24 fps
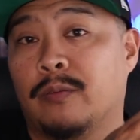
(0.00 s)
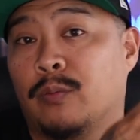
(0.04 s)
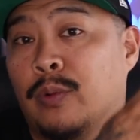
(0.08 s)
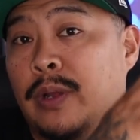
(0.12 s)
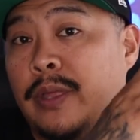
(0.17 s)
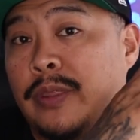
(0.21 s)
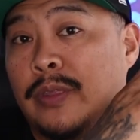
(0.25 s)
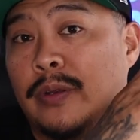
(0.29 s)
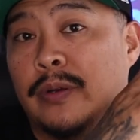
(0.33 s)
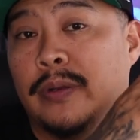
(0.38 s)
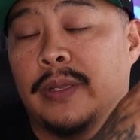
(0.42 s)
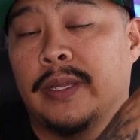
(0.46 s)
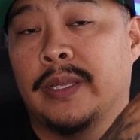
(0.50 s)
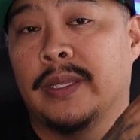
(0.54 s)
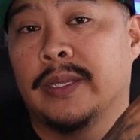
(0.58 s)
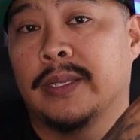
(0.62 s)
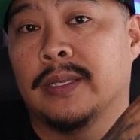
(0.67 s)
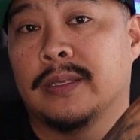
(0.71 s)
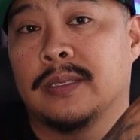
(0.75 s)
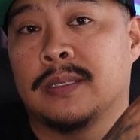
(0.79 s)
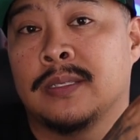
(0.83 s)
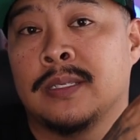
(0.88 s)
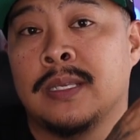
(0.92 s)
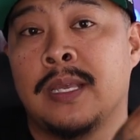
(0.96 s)
Whether
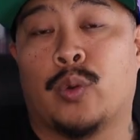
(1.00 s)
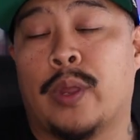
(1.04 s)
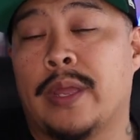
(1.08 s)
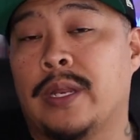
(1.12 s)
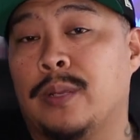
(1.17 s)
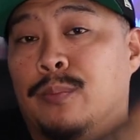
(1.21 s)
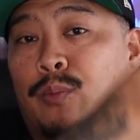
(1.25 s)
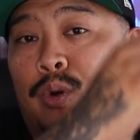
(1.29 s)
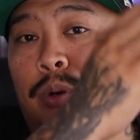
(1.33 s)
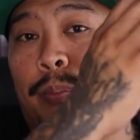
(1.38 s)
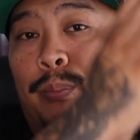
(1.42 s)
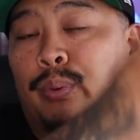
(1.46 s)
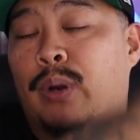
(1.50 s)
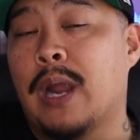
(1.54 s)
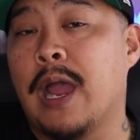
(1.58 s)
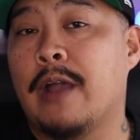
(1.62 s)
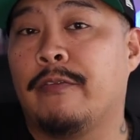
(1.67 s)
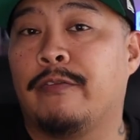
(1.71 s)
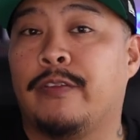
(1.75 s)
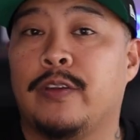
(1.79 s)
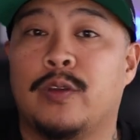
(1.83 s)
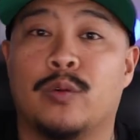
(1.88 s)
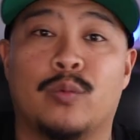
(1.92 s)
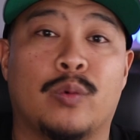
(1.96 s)
it's creating more
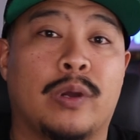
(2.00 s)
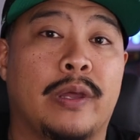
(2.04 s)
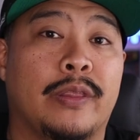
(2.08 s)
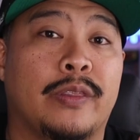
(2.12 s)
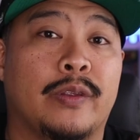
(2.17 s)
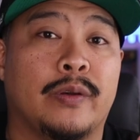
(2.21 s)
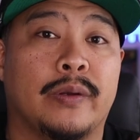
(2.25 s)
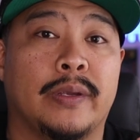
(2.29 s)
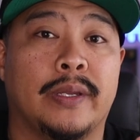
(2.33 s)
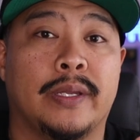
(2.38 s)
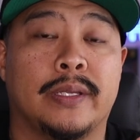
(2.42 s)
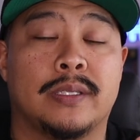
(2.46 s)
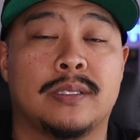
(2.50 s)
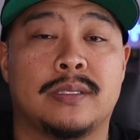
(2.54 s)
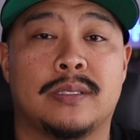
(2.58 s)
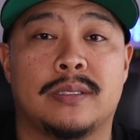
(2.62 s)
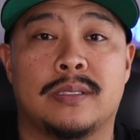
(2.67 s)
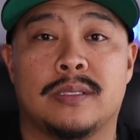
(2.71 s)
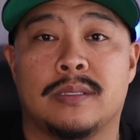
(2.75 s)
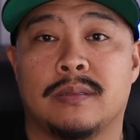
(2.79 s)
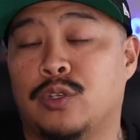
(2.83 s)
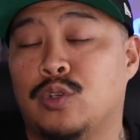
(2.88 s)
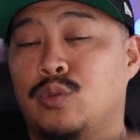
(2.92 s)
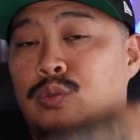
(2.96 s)
profit, whether
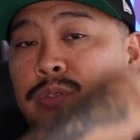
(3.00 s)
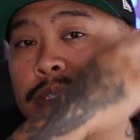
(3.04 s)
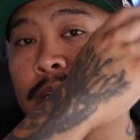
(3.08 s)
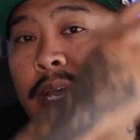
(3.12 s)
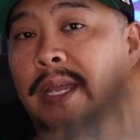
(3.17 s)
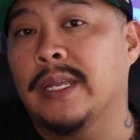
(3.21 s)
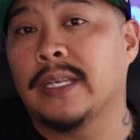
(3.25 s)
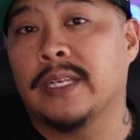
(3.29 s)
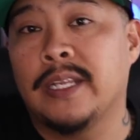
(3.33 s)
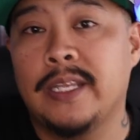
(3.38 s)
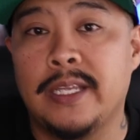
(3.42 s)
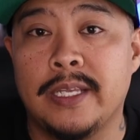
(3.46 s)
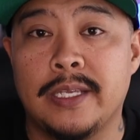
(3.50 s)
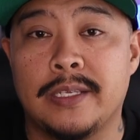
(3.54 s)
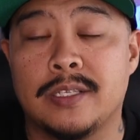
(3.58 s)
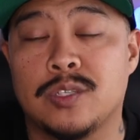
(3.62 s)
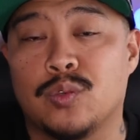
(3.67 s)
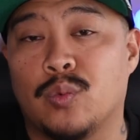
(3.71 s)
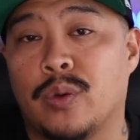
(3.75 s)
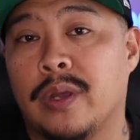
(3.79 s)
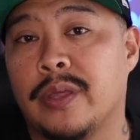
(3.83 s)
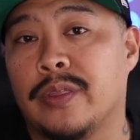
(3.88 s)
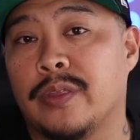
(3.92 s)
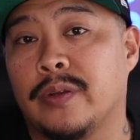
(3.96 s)
it's new
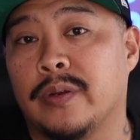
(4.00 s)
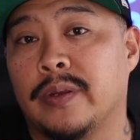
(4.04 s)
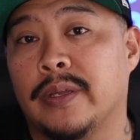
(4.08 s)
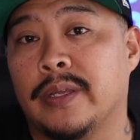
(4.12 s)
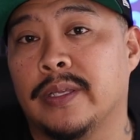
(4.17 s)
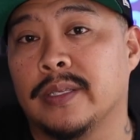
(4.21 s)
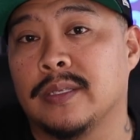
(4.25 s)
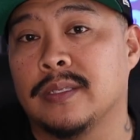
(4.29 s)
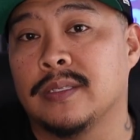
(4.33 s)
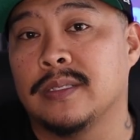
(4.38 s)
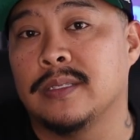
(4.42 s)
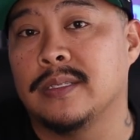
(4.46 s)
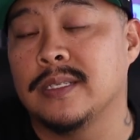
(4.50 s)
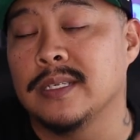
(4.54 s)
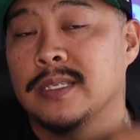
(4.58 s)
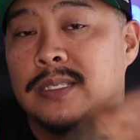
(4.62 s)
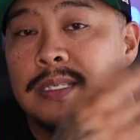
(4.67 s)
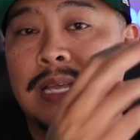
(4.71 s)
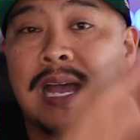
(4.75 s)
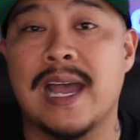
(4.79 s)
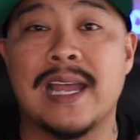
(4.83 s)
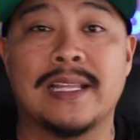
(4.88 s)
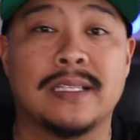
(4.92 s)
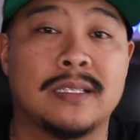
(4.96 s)
techniques, whether it's
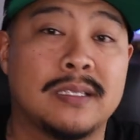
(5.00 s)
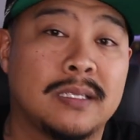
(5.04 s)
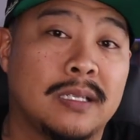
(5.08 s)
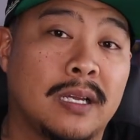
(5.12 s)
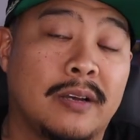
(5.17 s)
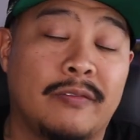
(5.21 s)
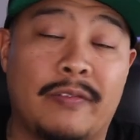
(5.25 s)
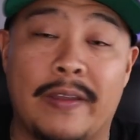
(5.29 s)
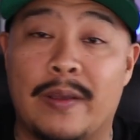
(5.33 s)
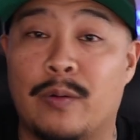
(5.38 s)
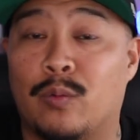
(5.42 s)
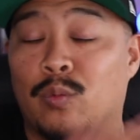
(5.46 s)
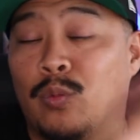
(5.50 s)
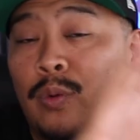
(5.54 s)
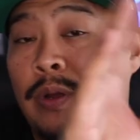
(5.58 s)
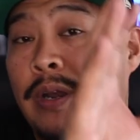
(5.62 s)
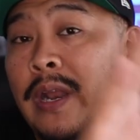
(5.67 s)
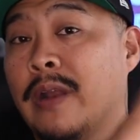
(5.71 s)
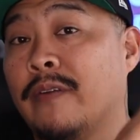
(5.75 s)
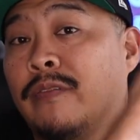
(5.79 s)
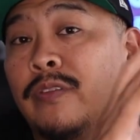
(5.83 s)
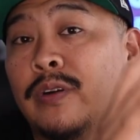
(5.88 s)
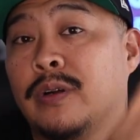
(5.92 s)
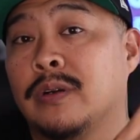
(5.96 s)
design stuff,
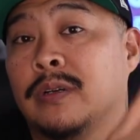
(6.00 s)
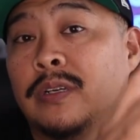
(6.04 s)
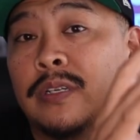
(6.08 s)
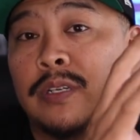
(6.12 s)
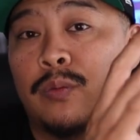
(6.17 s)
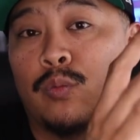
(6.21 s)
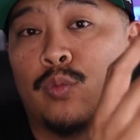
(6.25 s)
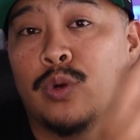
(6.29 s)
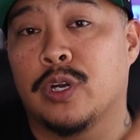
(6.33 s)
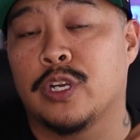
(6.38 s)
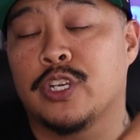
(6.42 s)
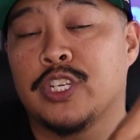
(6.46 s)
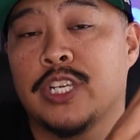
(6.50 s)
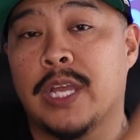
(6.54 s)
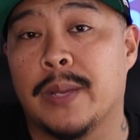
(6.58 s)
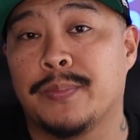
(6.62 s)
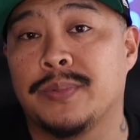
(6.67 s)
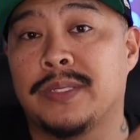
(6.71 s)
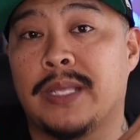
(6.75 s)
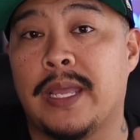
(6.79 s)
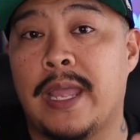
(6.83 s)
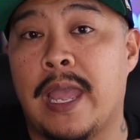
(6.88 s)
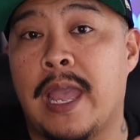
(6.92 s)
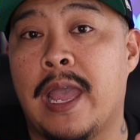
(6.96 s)
whatever
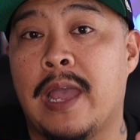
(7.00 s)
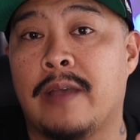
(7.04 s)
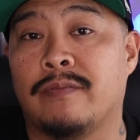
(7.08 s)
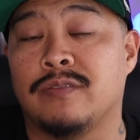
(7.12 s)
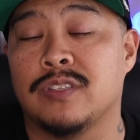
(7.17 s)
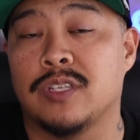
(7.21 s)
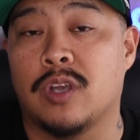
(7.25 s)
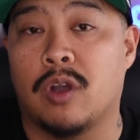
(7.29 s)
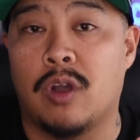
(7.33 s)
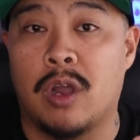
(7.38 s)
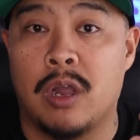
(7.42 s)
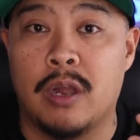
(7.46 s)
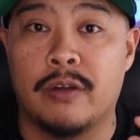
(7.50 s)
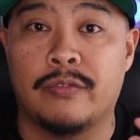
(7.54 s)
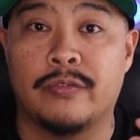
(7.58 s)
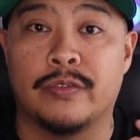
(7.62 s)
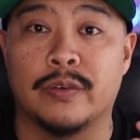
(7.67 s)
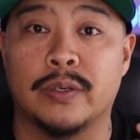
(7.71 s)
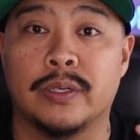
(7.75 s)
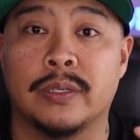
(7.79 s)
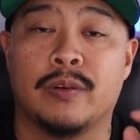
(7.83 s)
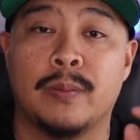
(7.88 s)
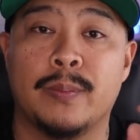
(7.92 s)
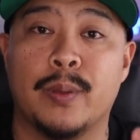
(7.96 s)
workshops they have to
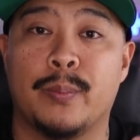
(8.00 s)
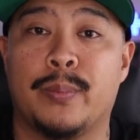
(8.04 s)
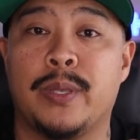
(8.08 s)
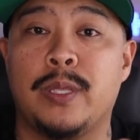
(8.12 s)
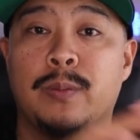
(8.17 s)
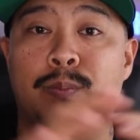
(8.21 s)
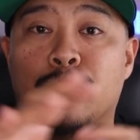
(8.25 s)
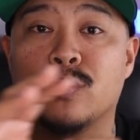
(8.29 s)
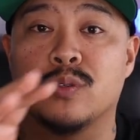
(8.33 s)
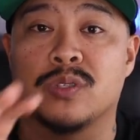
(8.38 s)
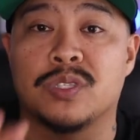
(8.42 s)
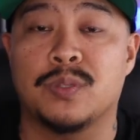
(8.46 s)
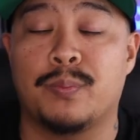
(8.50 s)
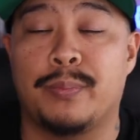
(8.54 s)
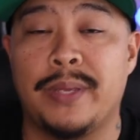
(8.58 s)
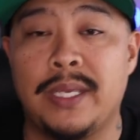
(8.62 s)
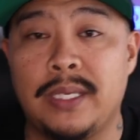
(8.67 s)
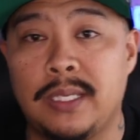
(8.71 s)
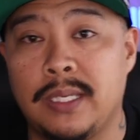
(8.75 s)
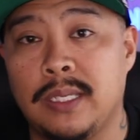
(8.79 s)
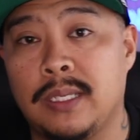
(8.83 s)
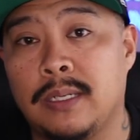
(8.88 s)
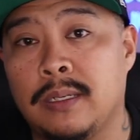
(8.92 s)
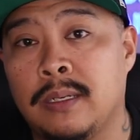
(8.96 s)
offer from the people
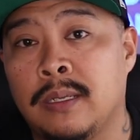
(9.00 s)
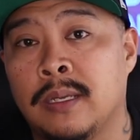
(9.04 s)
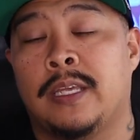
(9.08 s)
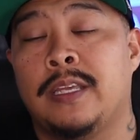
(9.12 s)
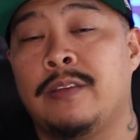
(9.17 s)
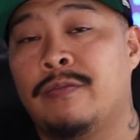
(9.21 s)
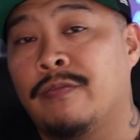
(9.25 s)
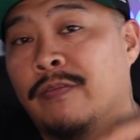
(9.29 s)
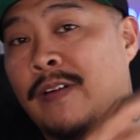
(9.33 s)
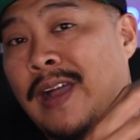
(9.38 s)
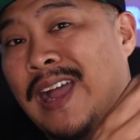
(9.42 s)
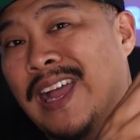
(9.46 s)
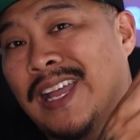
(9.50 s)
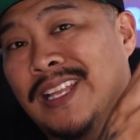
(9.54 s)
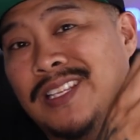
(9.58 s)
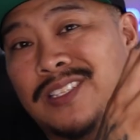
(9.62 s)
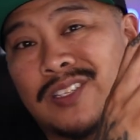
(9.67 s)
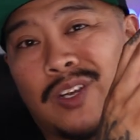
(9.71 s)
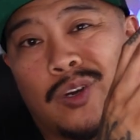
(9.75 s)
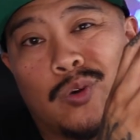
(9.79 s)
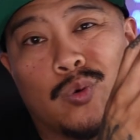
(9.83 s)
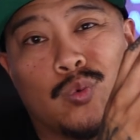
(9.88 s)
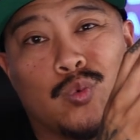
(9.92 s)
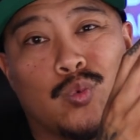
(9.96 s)
speaking, he
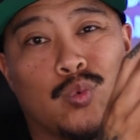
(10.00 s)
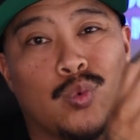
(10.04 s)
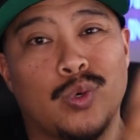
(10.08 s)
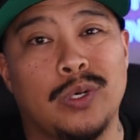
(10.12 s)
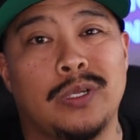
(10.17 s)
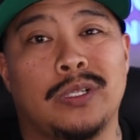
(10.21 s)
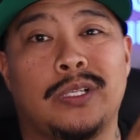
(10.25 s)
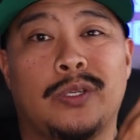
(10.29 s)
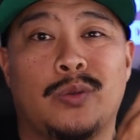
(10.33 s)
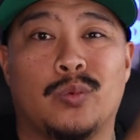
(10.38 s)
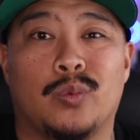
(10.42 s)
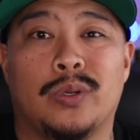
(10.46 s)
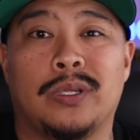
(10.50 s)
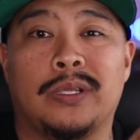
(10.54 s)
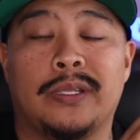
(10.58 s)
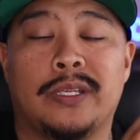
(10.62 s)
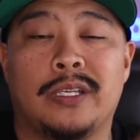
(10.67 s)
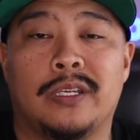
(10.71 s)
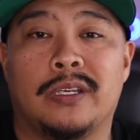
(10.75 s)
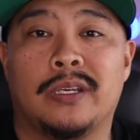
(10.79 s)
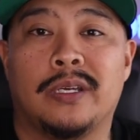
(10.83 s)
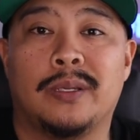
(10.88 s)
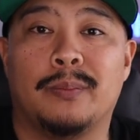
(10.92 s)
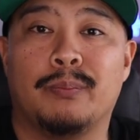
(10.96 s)
finds a really, really
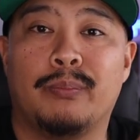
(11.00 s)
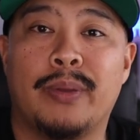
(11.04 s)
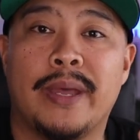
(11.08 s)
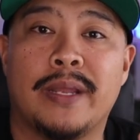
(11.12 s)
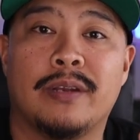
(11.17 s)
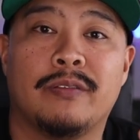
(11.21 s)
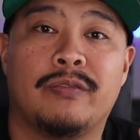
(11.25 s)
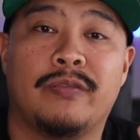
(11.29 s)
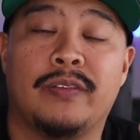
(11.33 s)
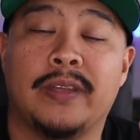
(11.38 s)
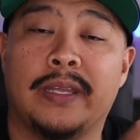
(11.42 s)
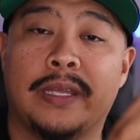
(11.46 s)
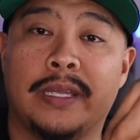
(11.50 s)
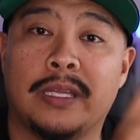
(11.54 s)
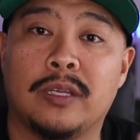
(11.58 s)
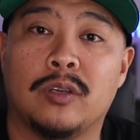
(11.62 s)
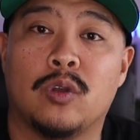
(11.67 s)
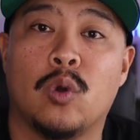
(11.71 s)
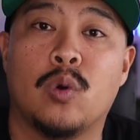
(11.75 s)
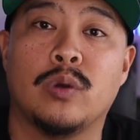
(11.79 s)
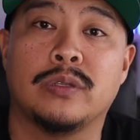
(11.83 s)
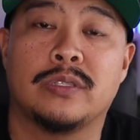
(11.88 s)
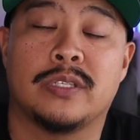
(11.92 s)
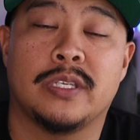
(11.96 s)
good benefit in
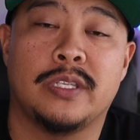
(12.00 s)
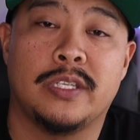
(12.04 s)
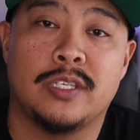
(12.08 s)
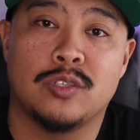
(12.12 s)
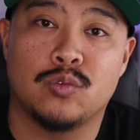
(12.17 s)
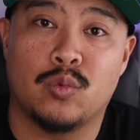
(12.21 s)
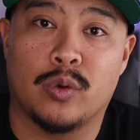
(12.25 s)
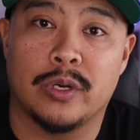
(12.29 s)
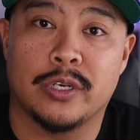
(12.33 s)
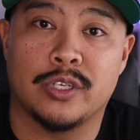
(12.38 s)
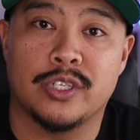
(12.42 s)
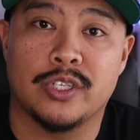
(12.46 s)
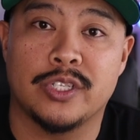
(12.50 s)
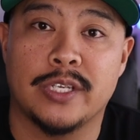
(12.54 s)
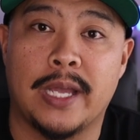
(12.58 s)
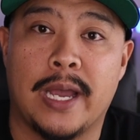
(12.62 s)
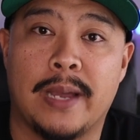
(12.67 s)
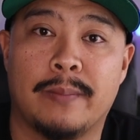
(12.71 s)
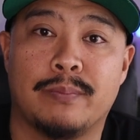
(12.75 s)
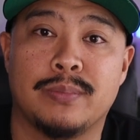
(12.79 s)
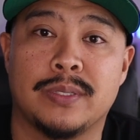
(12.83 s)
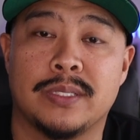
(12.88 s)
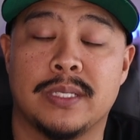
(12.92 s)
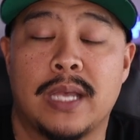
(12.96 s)
going to these
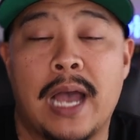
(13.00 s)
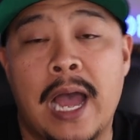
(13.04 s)
workshops.